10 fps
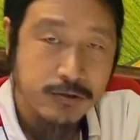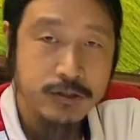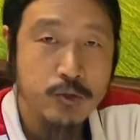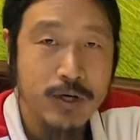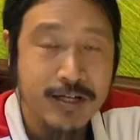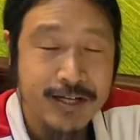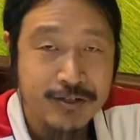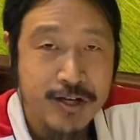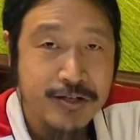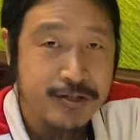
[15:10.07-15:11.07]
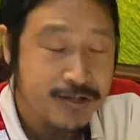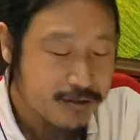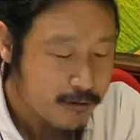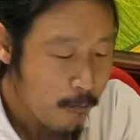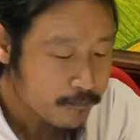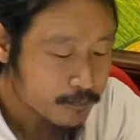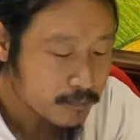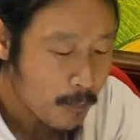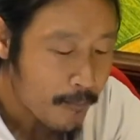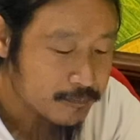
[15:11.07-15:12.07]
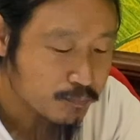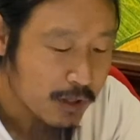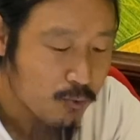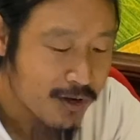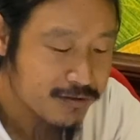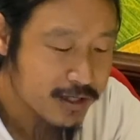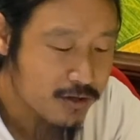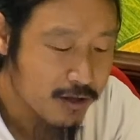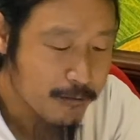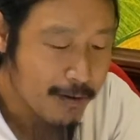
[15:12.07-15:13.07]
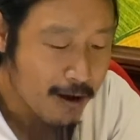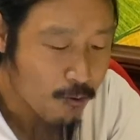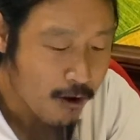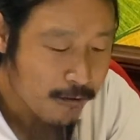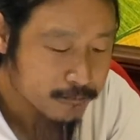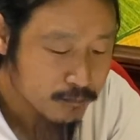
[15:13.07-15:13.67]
great intentions, but once they got the power,